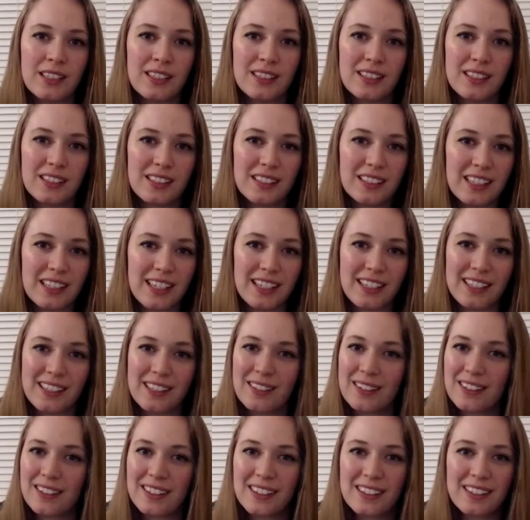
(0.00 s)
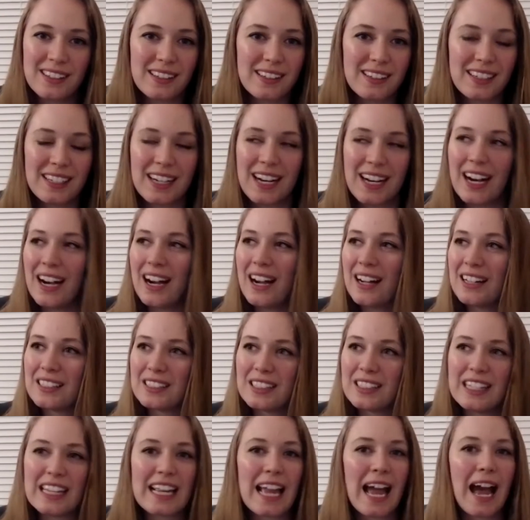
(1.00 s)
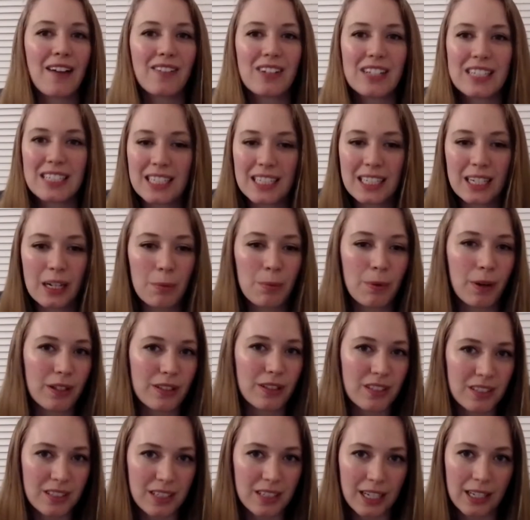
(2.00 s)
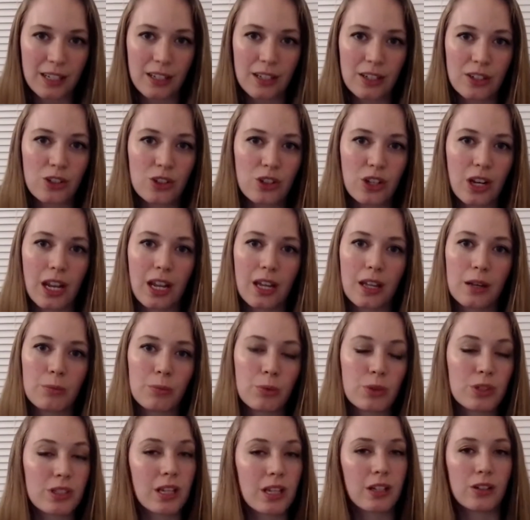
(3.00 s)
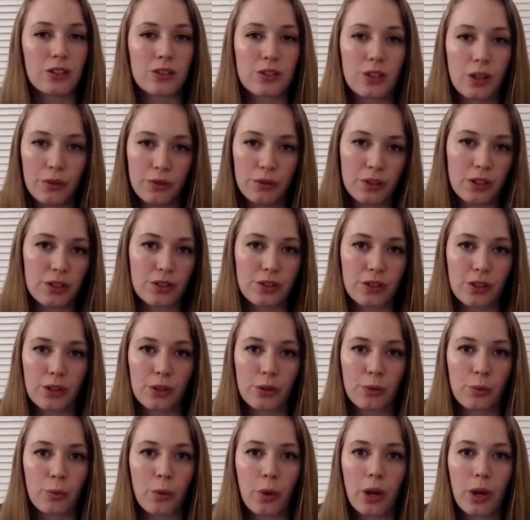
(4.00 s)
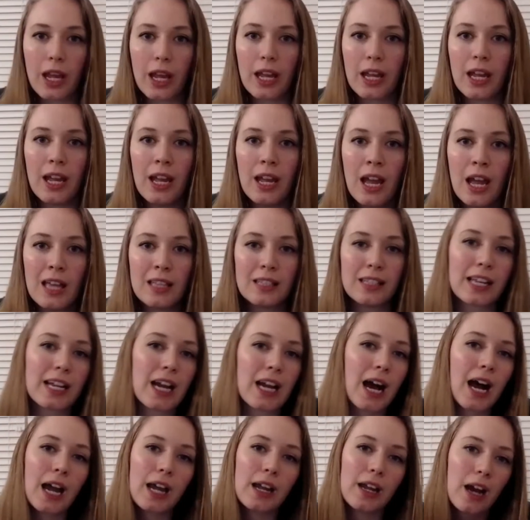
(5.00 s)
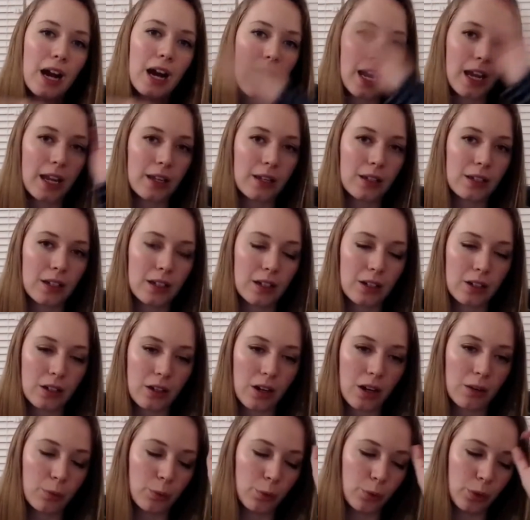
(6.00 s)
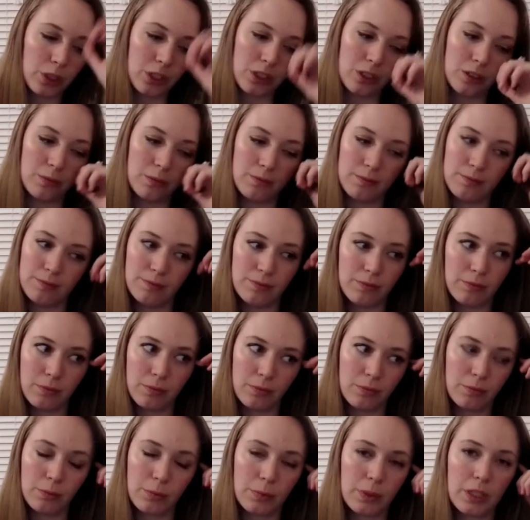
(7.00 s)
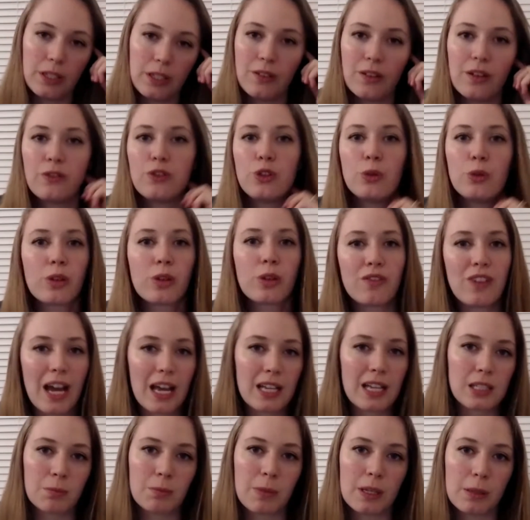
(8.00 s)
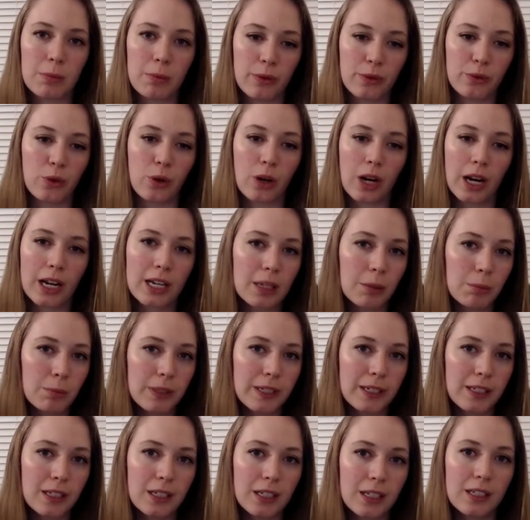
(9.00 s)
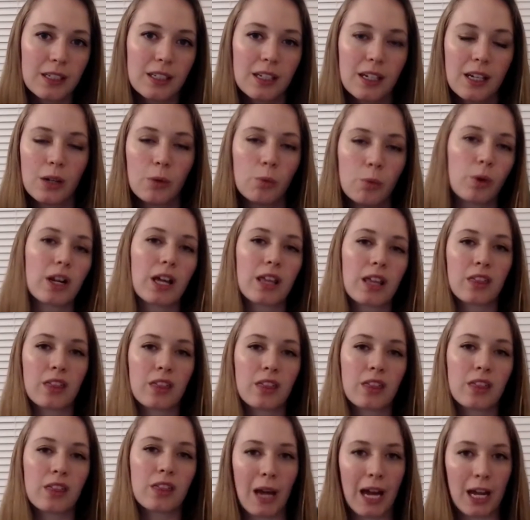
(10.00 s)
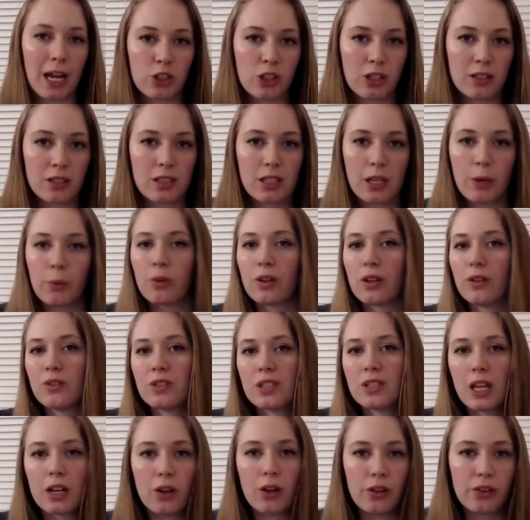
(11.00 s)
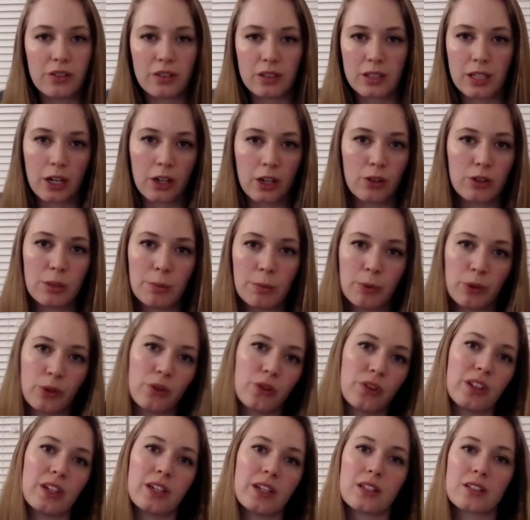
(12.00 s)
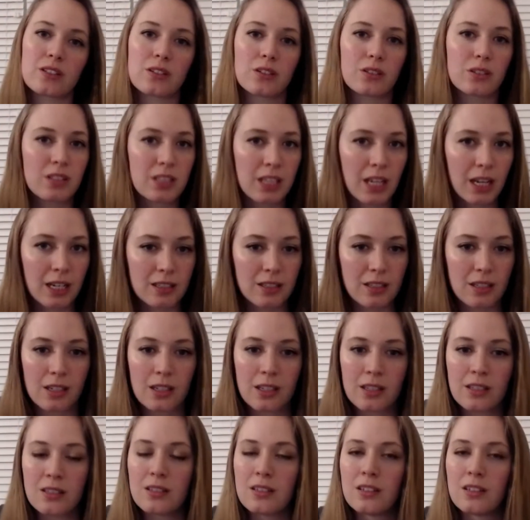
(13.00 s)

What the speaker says: like having to get up on stage and present yourself in a certain way. Like I would, if you would have asked me before I competed what I thought of pageants, I would have said all the stereotypical things. They're sexist,